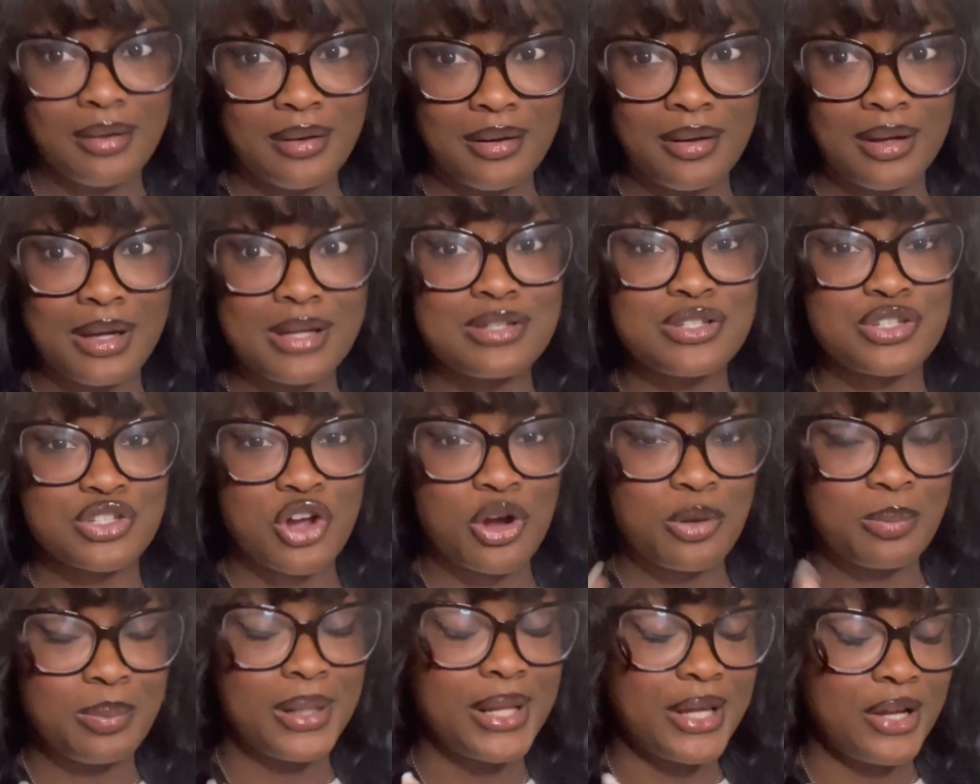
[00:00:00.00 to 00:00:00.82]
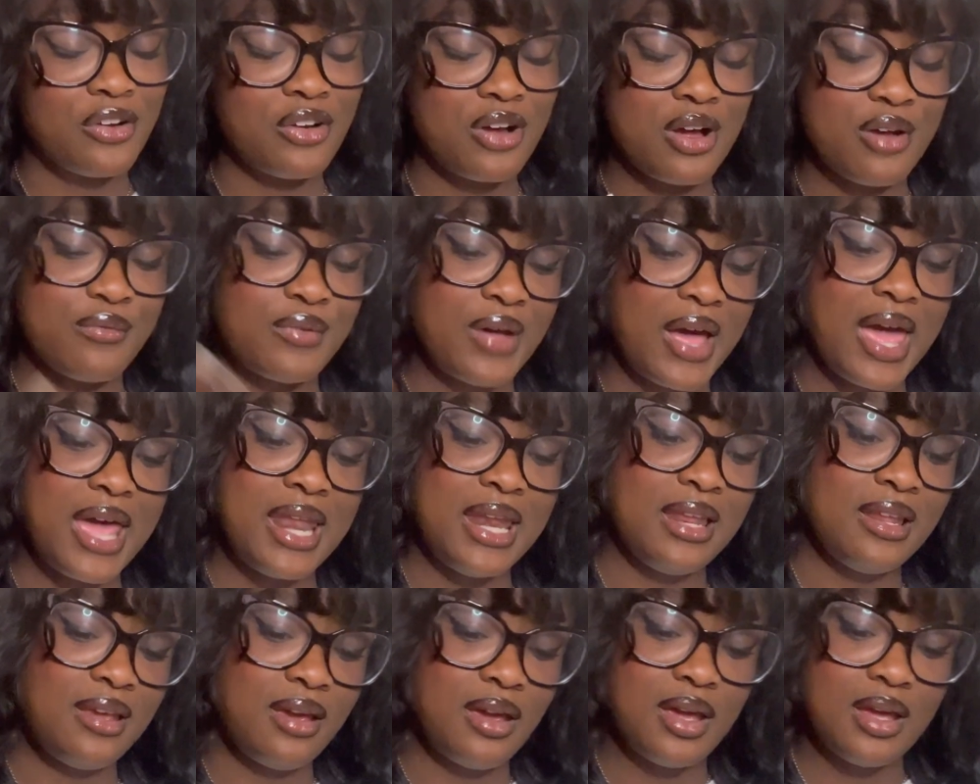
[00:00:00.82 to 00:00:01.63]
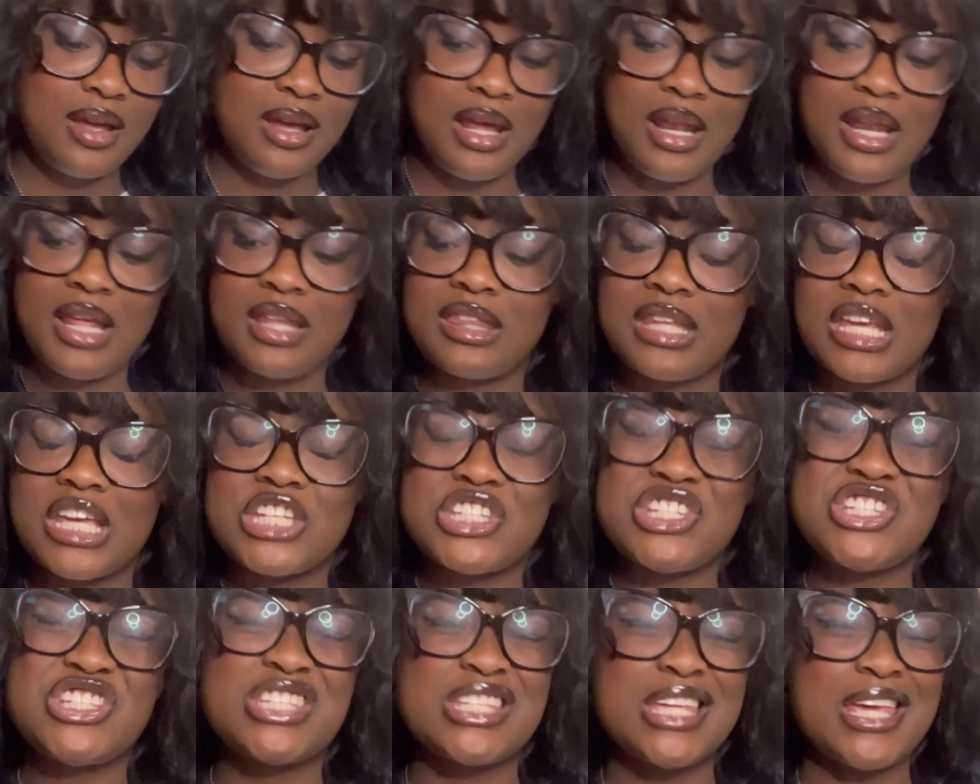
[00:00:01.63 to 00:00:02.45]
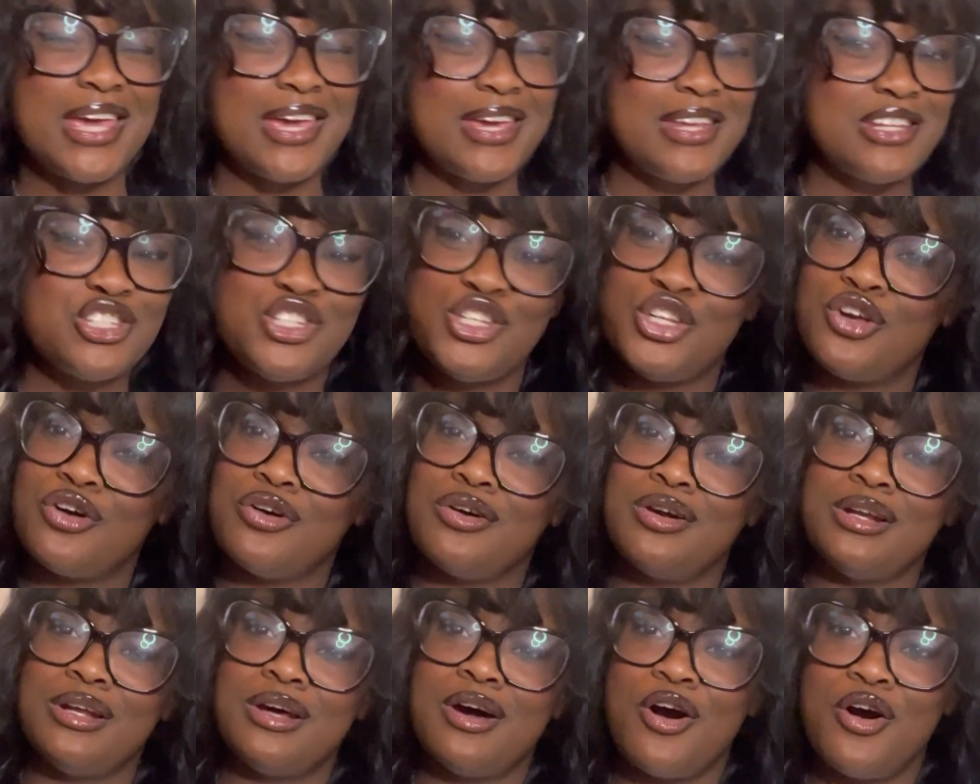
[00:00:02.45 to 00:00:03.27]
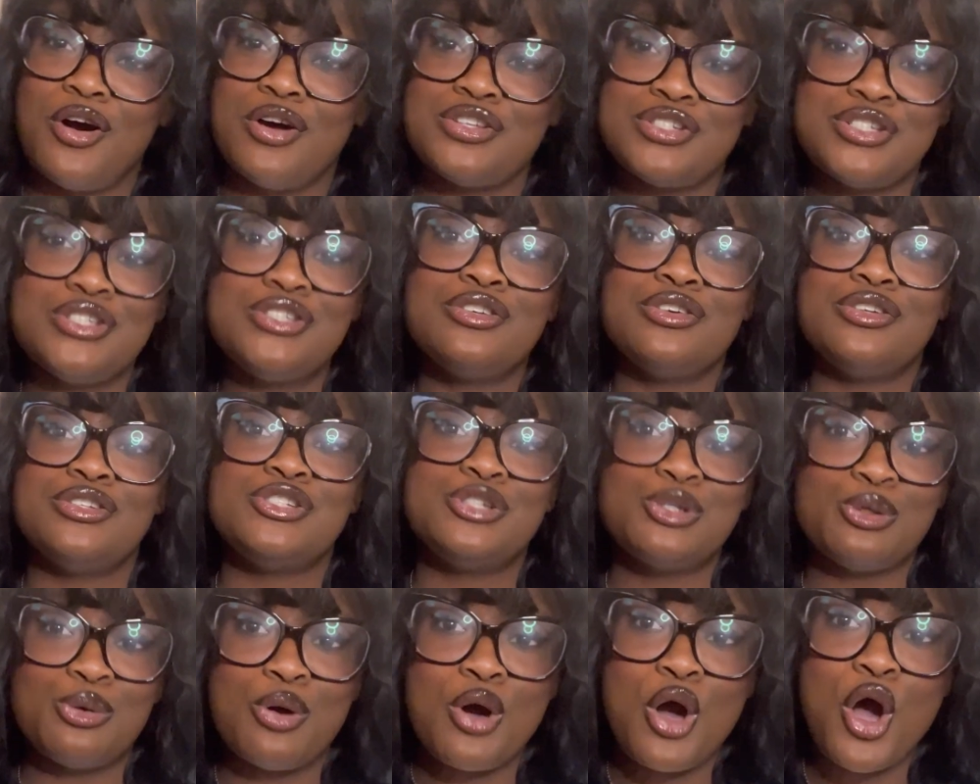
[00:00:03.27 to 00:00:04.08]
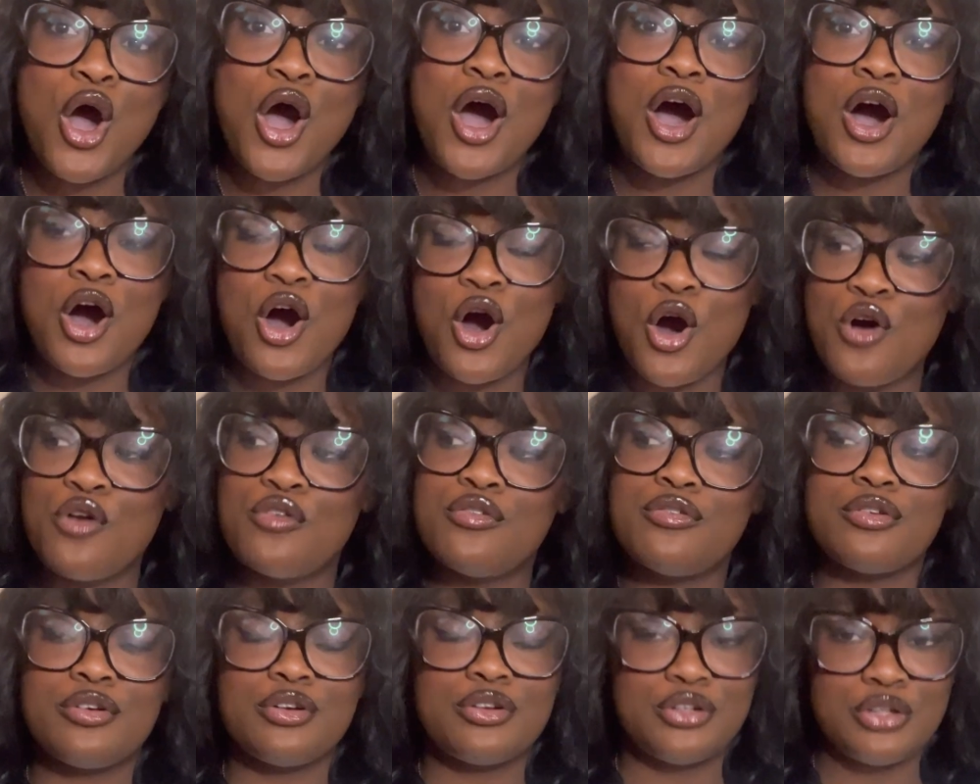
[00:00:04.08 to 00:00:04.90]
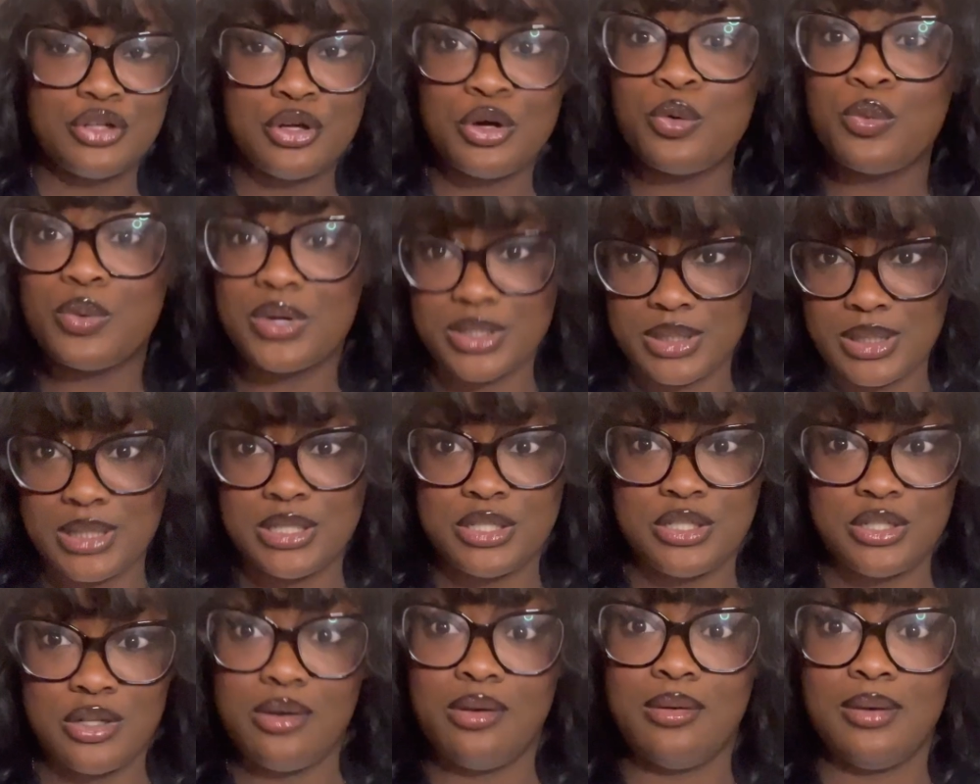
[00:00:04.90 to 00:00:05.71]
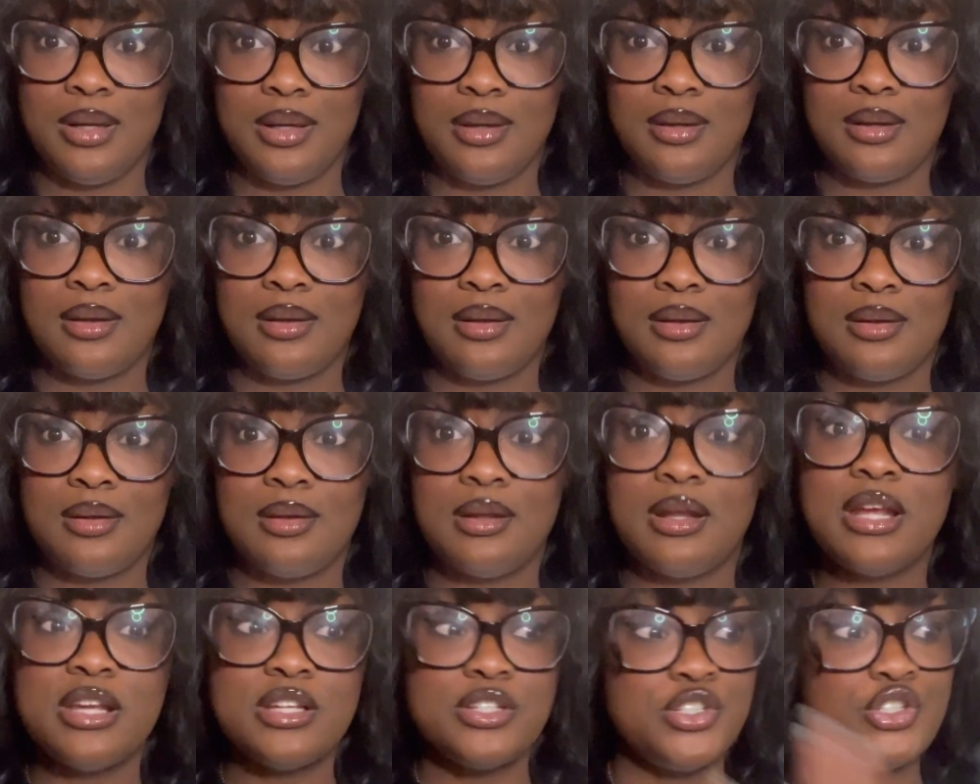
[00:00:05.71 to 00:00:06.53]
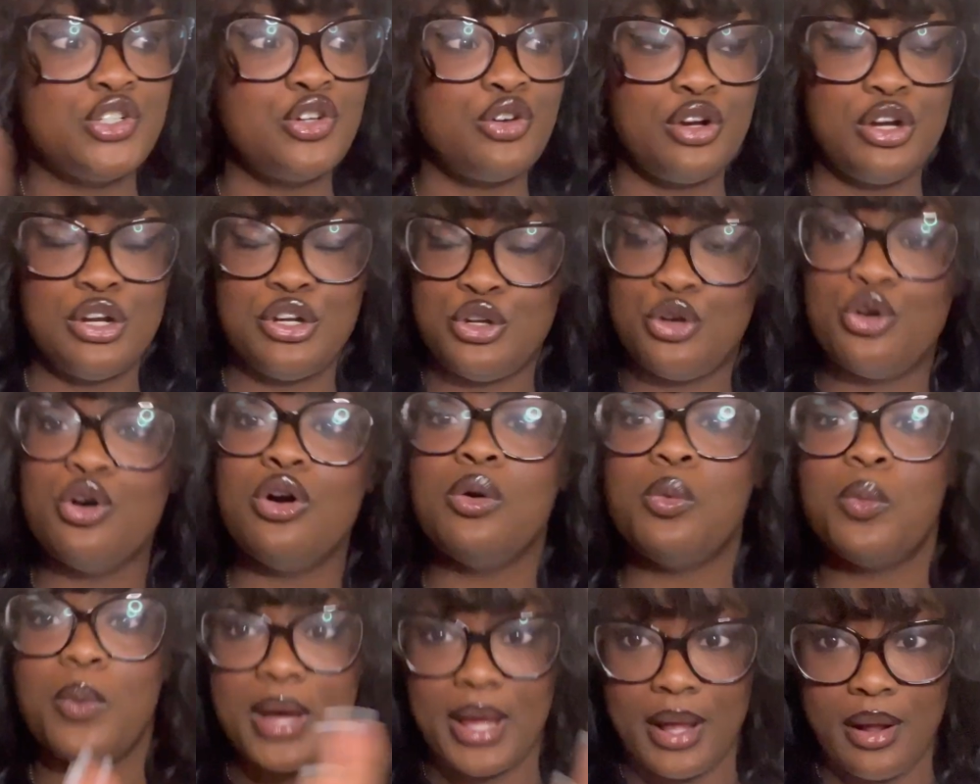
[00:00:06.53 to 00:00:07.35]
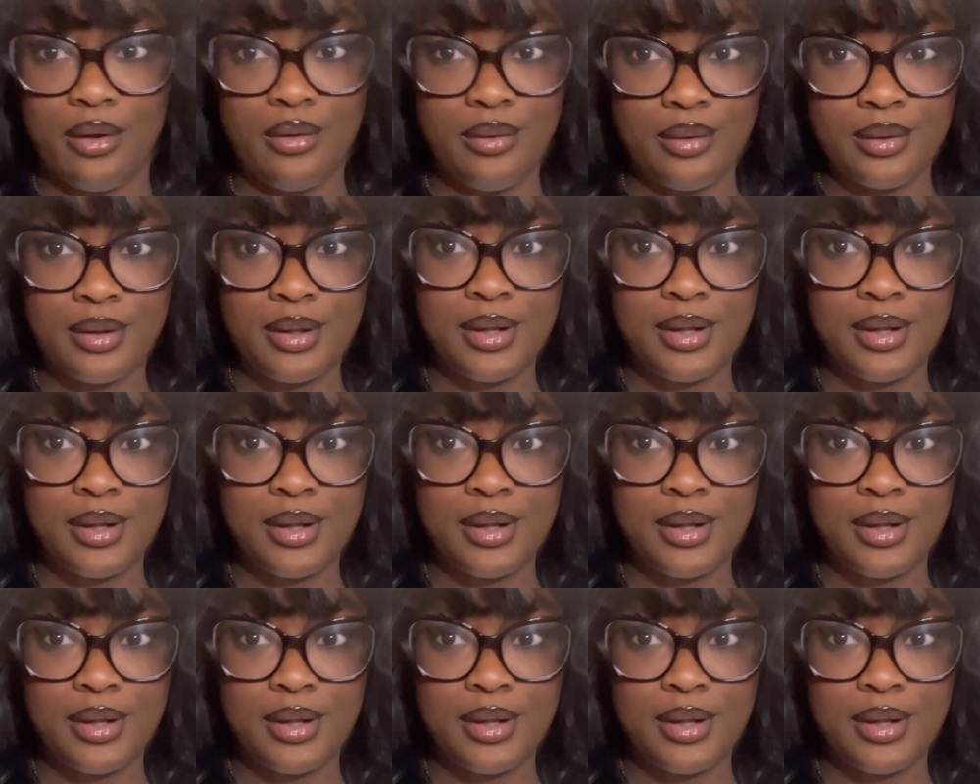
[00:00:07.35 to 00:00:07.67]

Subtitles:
a star player of anything she's in. She's going to overdo what she's doing, and she's going to do it well.